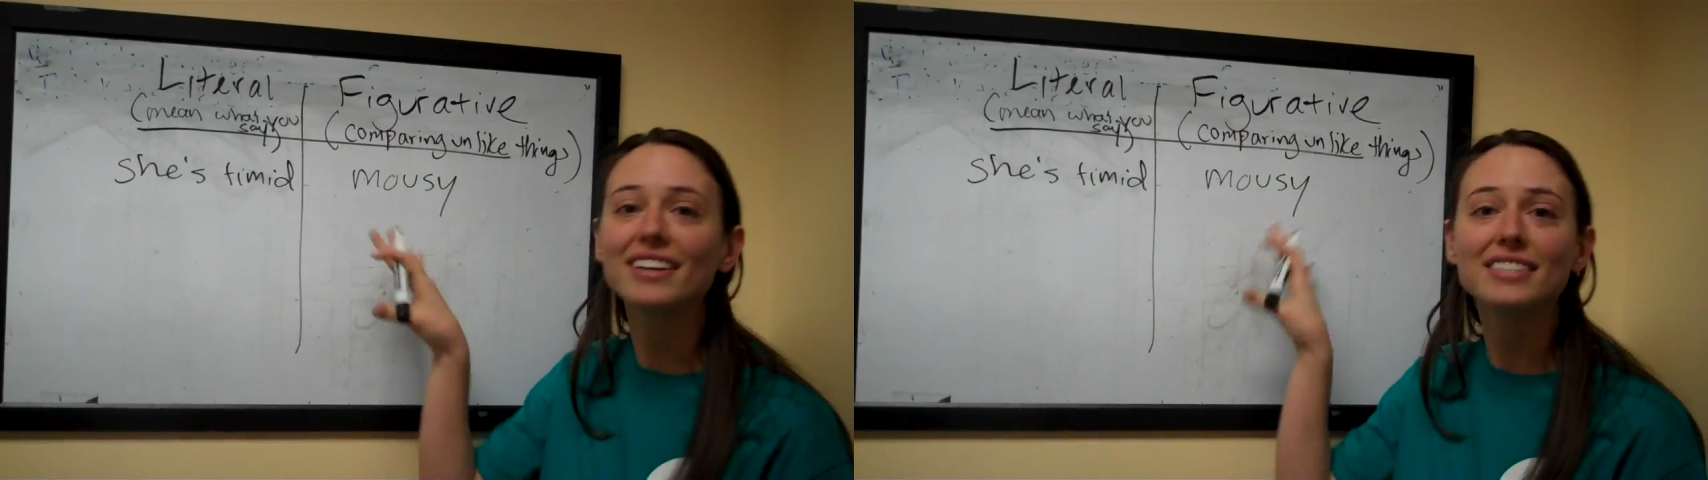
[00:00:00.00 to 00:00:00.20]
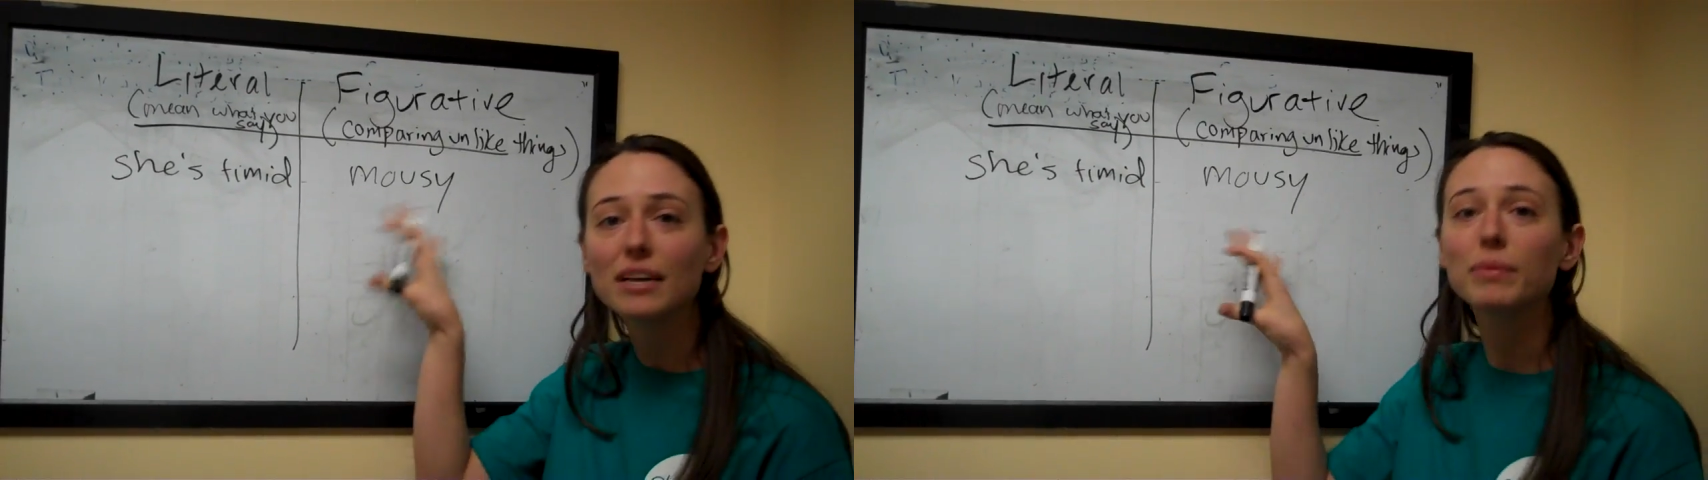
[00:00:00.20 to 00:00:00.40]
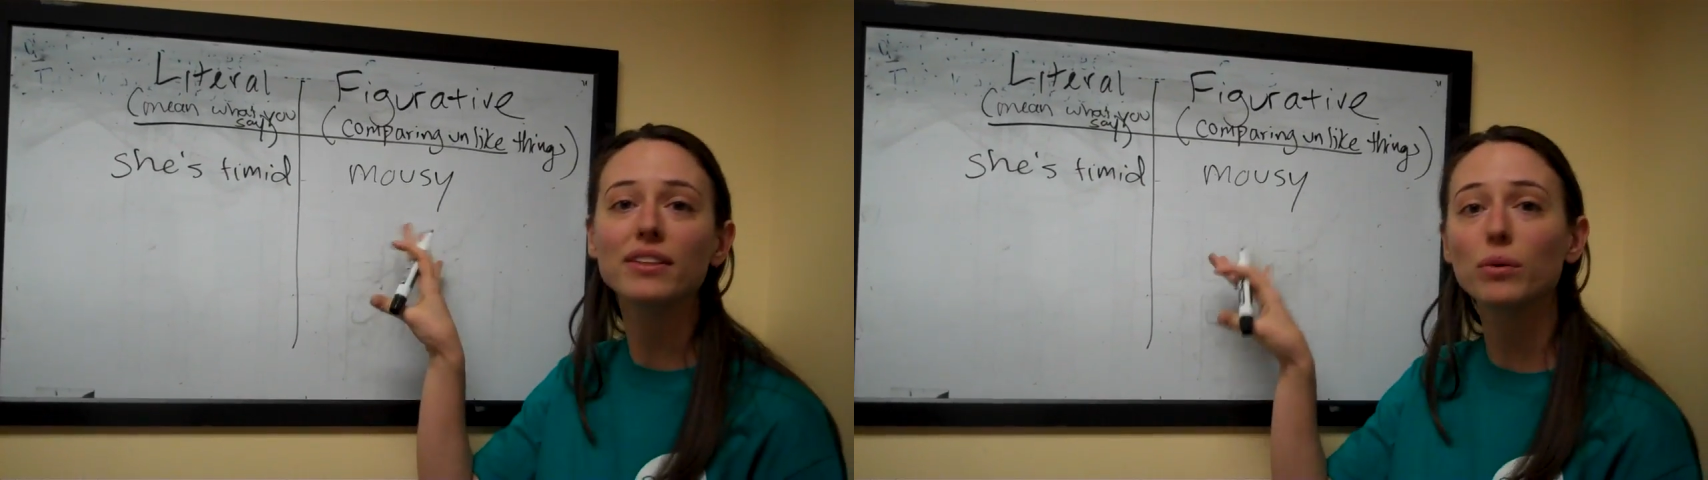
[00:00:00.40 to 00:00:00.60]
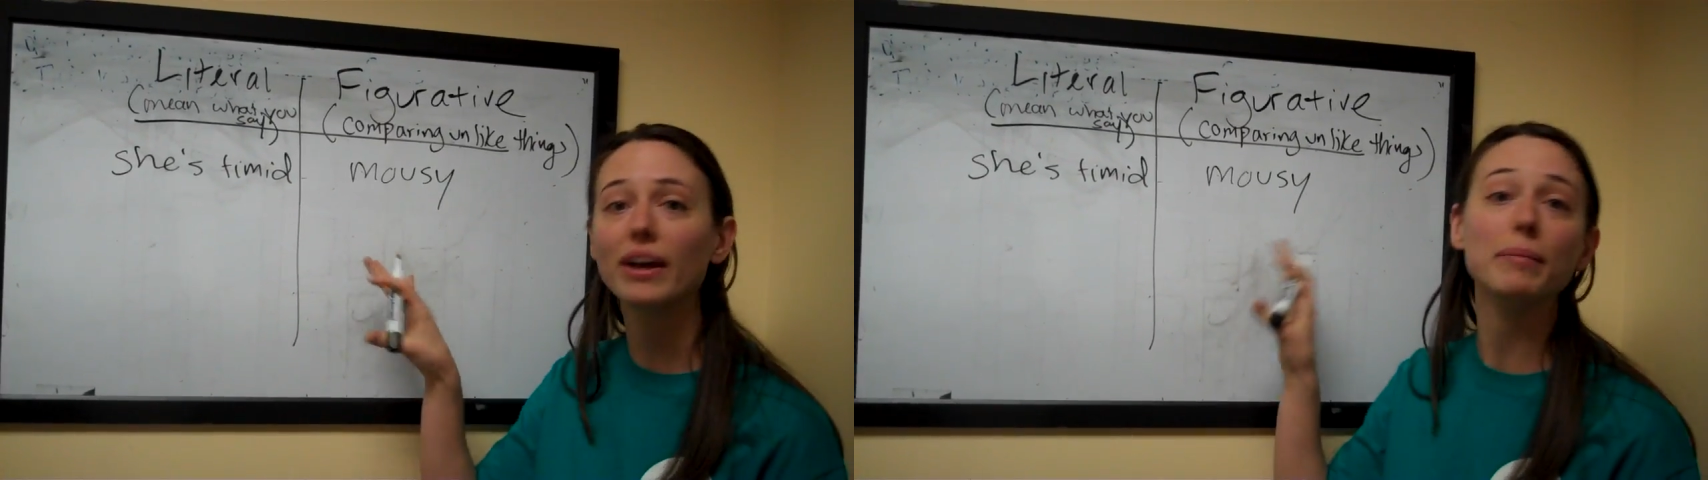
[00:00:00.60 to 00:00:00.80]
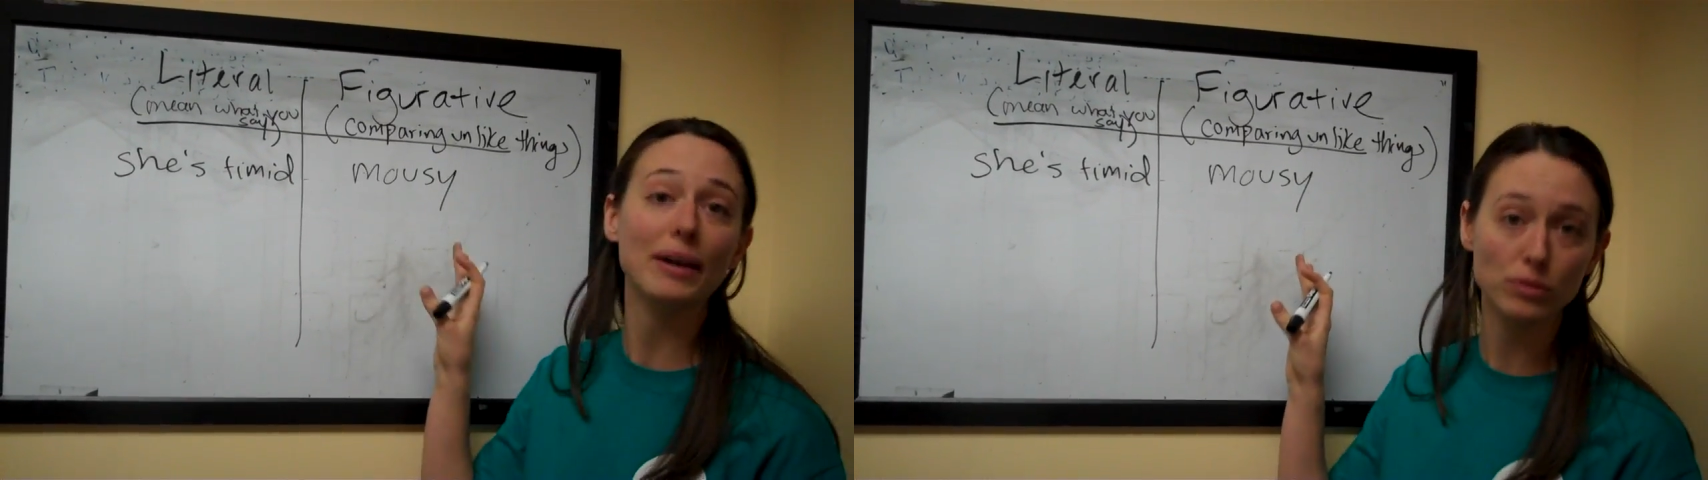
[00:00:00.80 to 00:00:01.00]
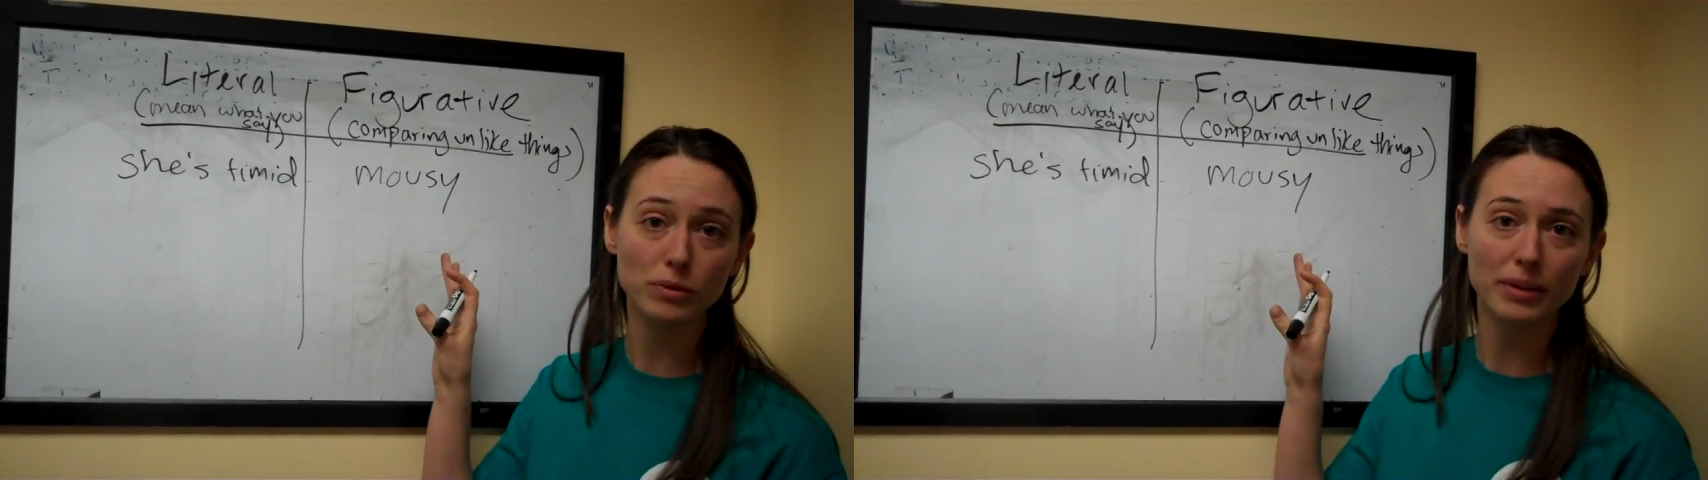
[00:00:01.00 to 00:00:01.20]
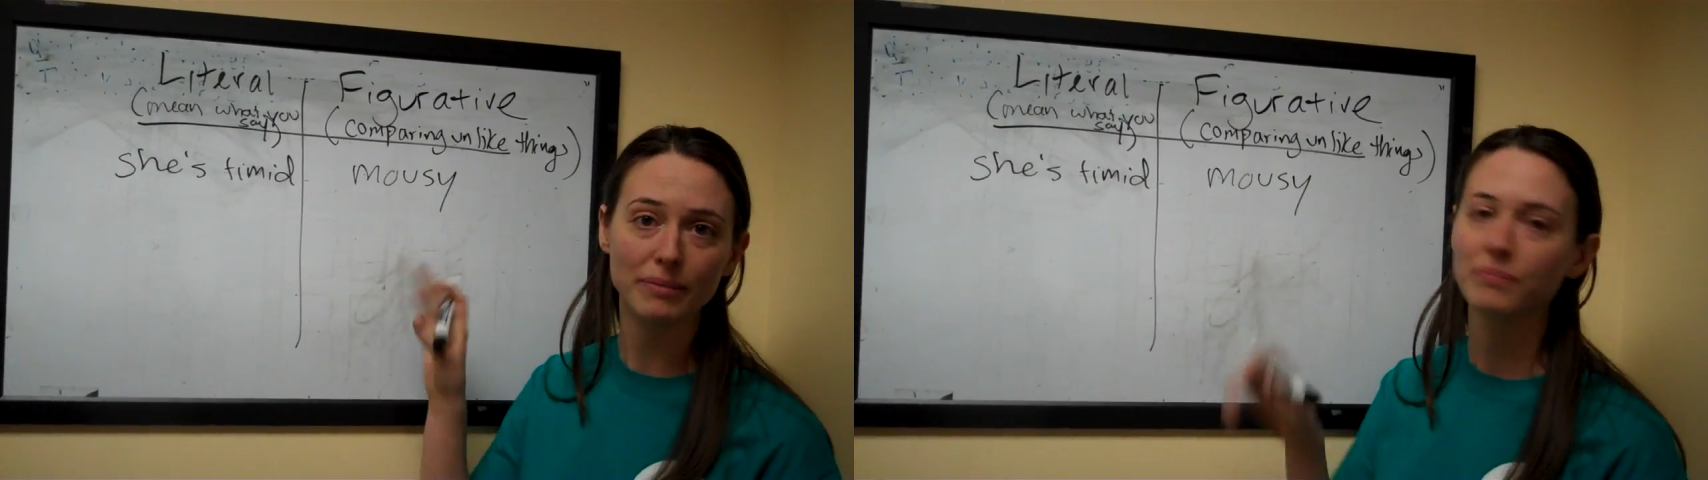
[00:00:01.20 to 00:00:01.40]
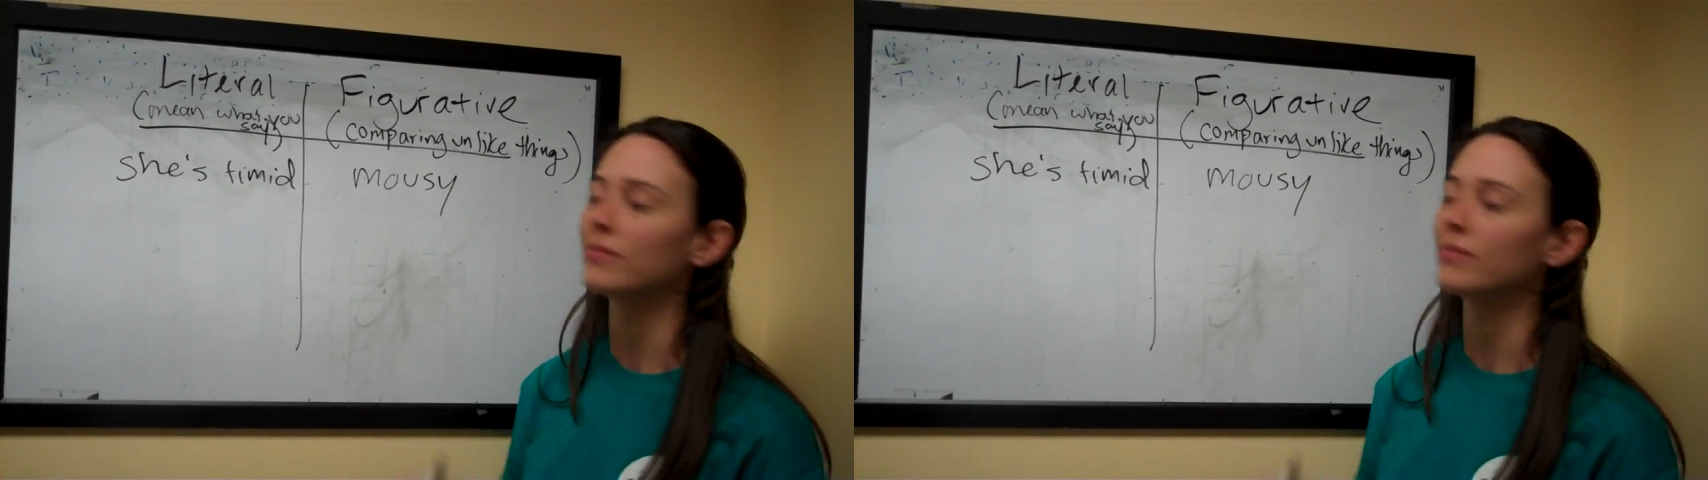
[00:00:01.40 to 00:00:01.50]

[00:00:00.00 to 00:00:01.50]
and timid the way a mouse would be.